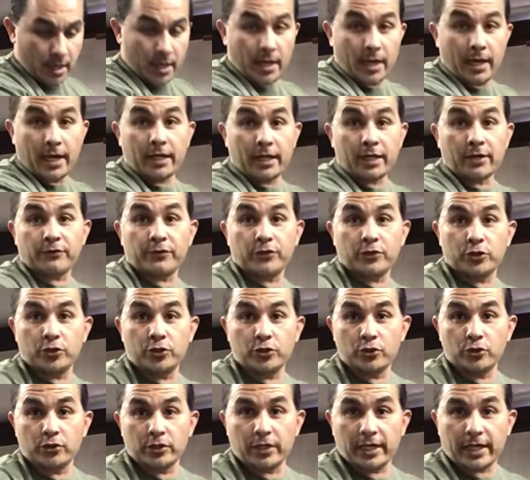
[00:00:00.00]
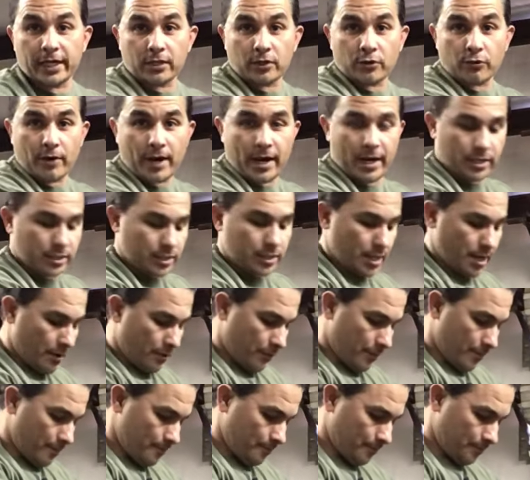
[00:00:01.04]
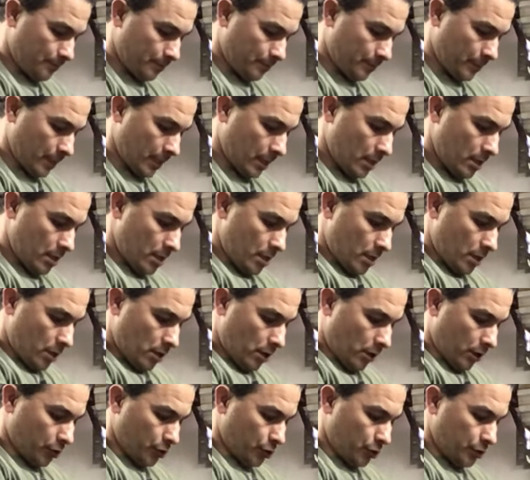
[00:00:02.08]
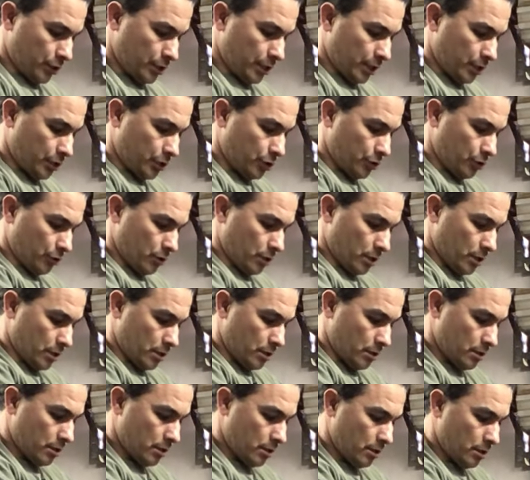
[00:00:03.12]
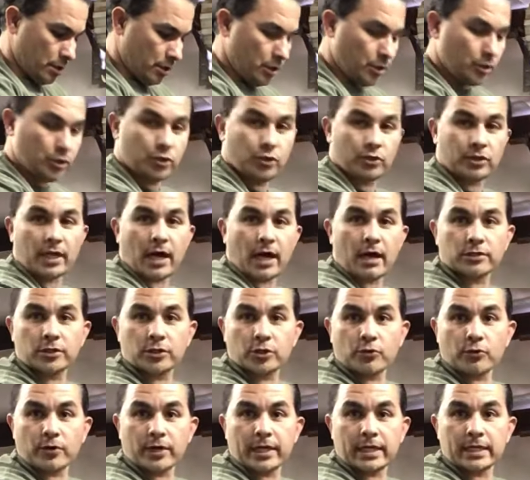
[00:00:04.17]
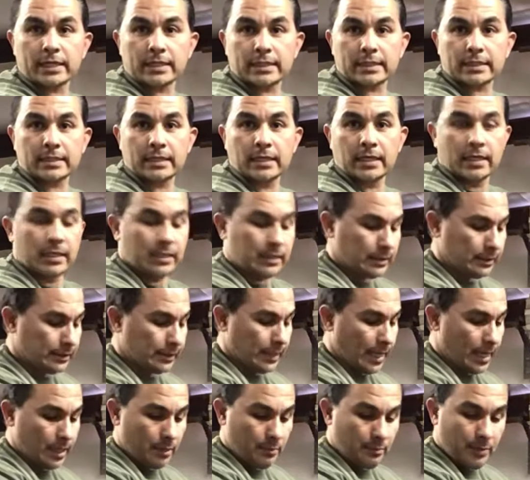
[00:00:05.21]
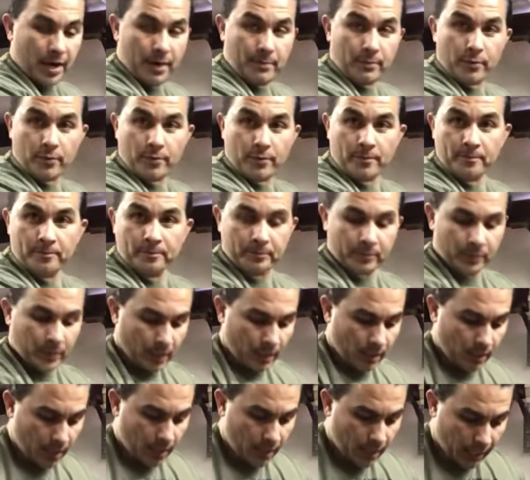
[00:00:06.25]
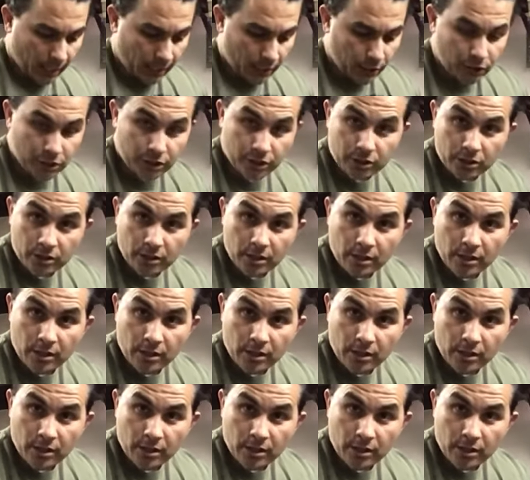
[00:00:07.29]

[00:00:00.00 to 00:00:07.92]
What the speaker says: And if you do nick the crankshaft, all you do is get you a 2000 grit sanding paper and you just